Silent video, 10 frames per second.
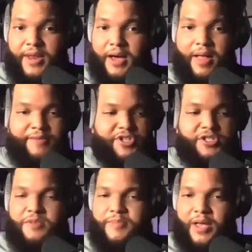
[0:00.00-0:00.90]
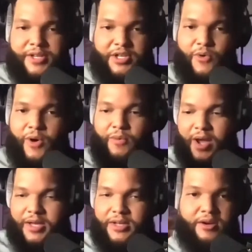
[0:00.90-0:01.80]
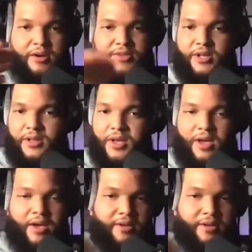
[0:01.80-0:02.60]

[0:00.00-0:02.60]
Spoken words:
And I'll have just the melody going where I can hear the click,